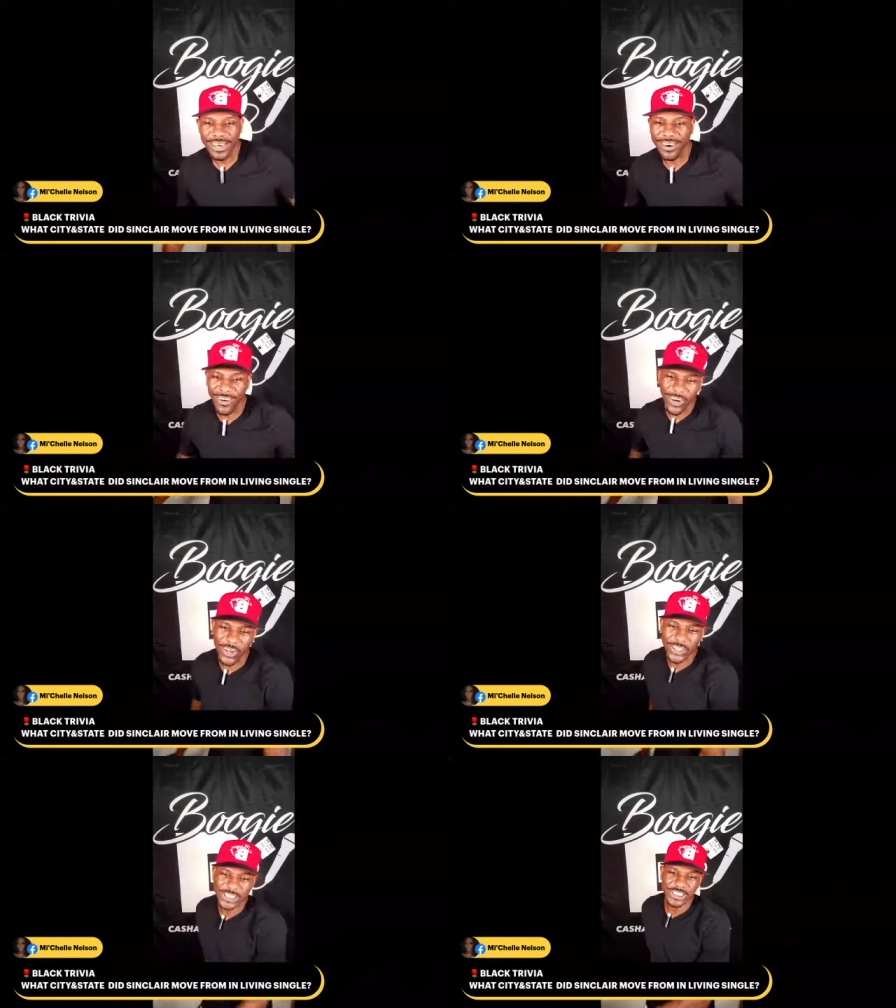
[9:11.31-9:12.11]

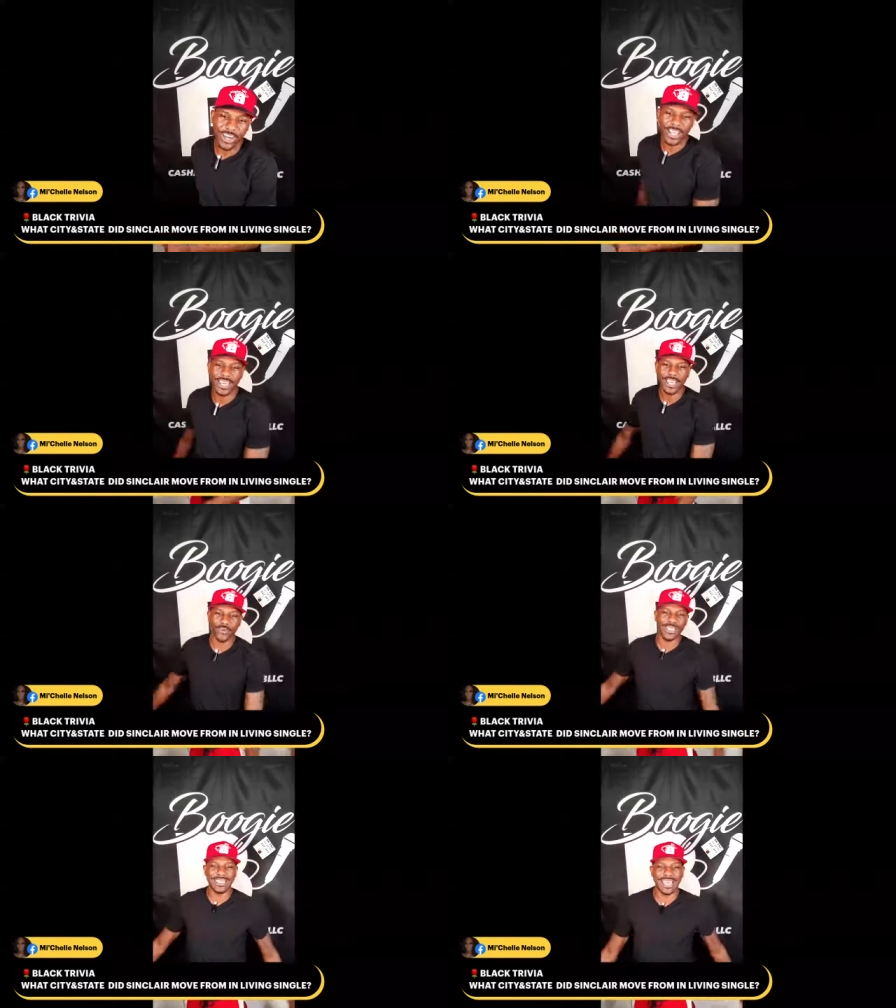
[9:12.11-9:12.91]
Oh, Charlotte
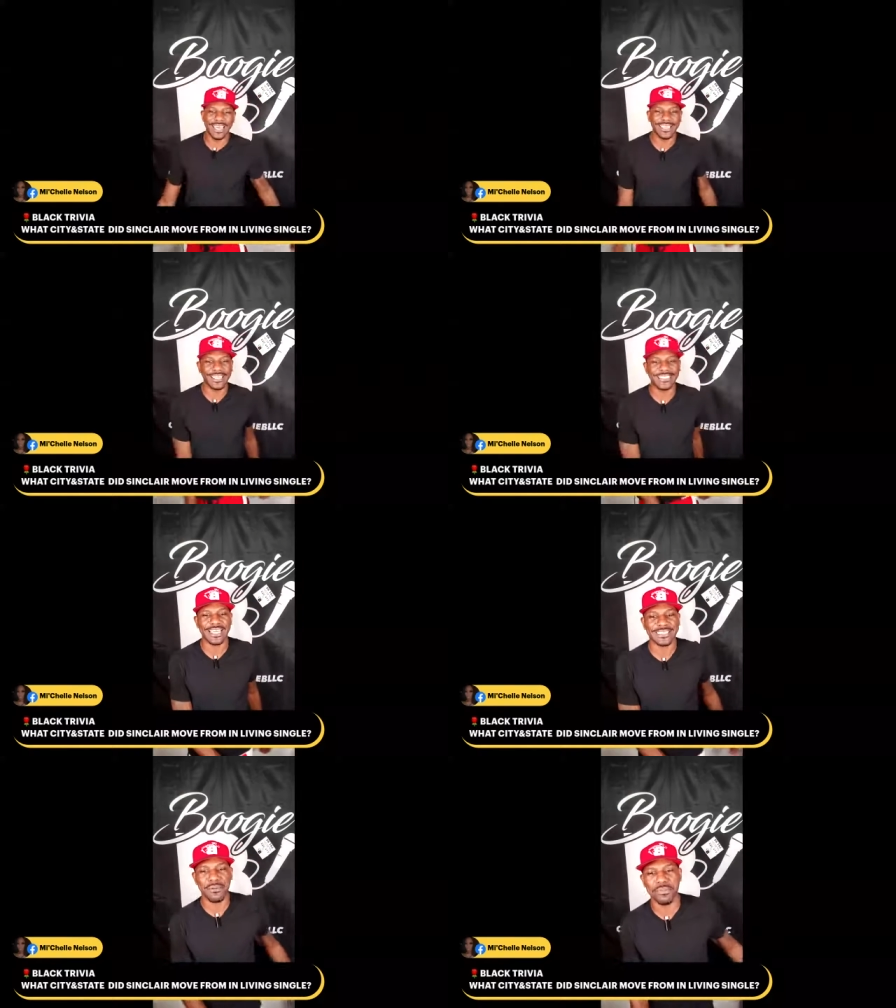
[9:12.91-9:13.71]
Queen Nana
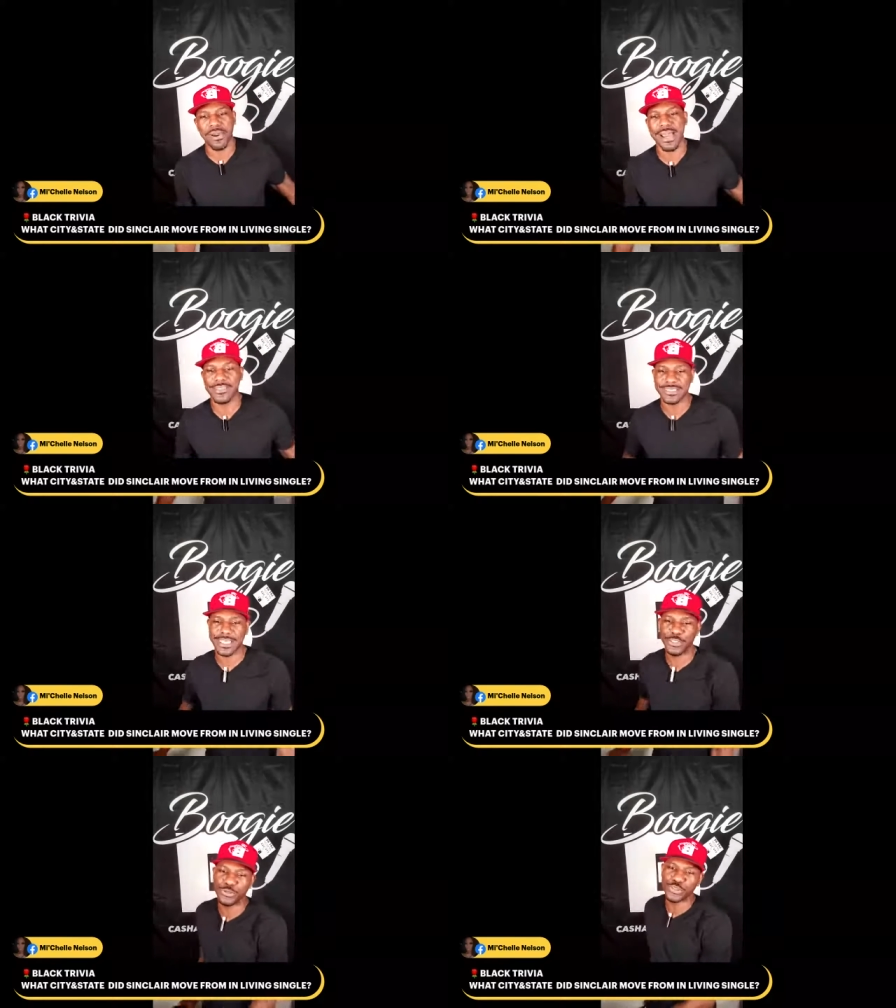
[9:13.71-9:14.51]
Jackson Brown
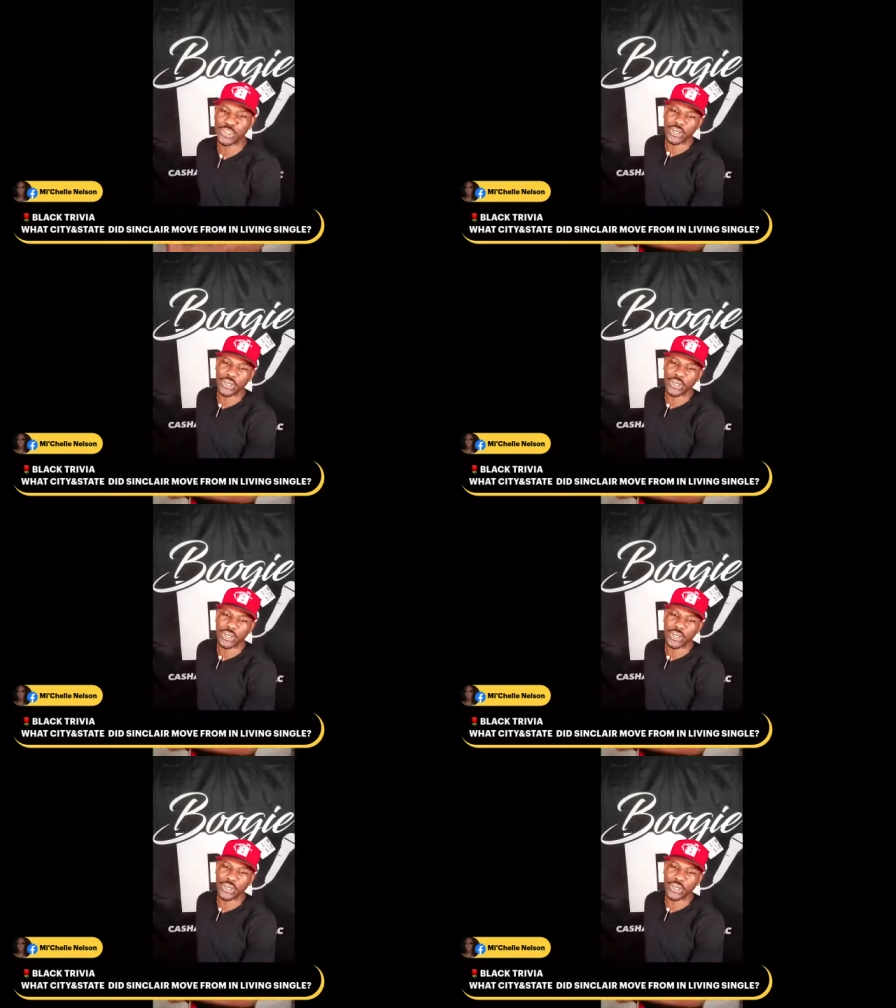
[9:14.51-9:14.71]
said New